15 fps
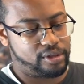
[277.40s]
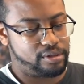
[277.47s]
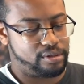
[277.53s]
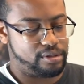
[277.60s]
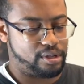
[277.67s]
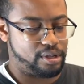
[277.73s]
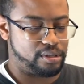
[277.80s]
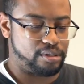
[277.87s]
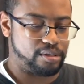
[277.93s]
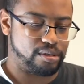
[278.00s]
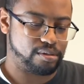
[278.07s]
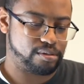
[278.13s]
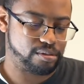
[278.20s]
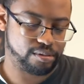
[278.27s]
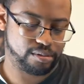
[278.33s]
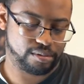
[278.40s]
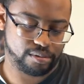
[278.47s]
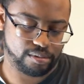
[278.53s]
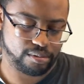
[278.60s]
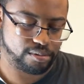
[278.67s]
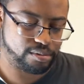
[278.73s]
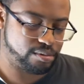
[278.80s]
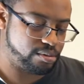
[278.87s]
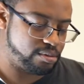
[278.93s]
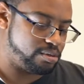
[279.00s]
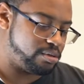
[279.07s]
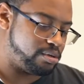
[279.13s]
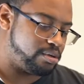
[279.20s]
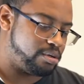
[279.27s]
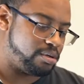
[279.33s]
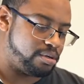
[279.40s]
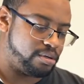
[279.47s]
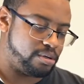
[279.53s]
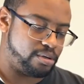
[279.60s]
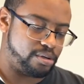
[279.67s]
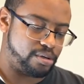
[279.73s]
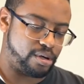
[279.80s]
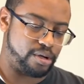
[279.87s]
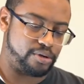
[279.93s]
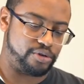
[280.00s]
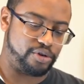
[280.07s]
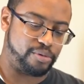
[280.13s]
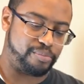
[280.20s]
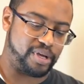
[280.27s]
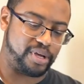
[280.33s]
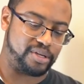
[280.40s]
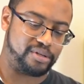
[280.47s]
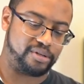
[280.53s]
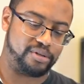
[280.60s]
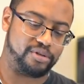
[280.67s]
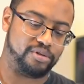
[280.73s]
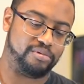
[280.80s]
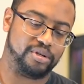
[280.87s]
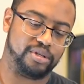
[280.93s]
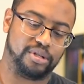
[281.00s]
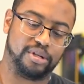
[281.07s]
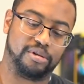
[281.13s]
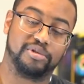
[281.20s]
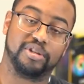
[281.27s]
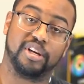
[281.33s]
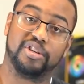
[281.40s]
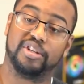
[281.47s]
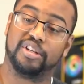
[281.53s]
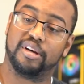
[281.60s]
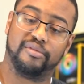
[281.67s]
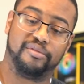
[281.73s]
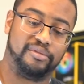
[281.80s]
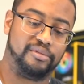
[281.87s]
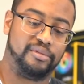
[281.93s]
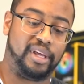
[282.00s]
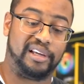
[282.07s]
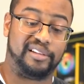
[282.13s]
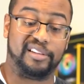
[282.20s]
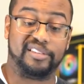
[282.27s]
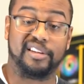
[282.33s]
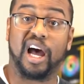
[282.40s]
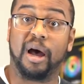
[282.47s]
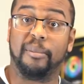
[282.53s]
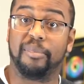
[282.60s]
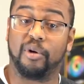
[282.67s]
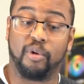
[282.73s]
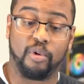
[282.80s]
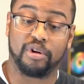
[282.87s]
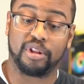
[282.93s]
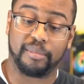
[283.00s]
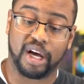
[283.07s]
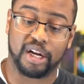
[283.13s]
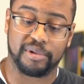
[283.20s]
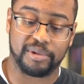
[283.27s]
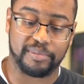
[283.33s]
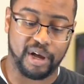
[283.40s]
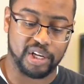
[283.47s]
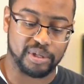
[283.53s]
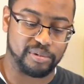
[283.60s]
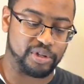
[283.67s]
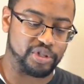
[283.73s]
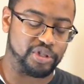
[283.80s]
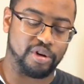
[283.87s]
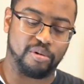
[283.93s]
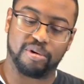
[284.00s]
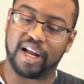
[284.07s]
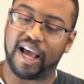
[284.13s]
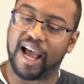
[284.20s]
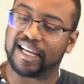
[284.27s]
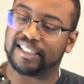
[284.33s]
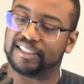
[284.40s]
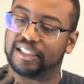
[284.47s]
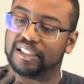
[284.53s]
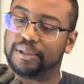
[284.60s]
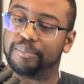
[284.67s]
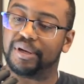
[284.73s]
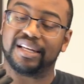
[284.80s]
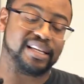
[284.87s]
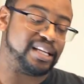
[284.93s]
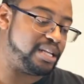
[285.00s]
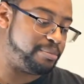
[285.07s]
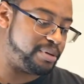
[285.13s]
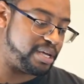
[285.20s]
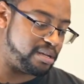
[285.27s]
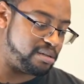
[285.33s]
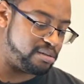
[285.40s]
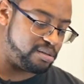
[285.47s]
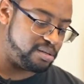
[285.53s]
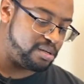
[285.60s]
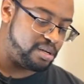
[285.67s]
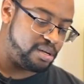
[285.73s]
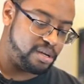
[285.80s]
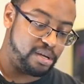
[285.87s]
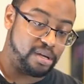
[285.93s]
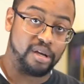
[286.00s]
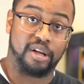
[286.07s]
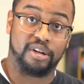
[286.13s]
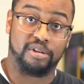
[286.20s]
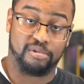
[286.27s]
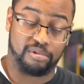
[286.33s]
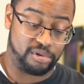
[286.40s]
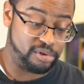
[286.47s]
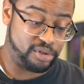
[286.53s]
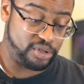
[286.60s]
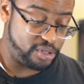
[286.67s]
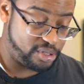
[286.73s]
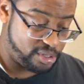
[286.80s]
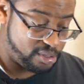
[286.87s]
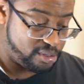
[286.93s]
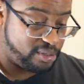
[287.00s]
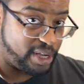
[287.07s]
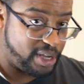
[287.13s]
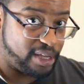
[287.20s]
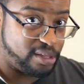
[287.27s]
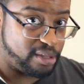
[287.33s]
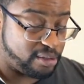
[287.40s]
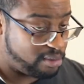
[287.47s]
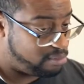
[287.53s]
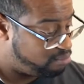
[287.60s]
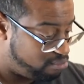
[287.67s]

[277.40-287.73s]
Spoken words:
take this, do your best to do as little touching of like the top or the bottom as possible, because you don't want to accidentally bend any pins, and you literally just take the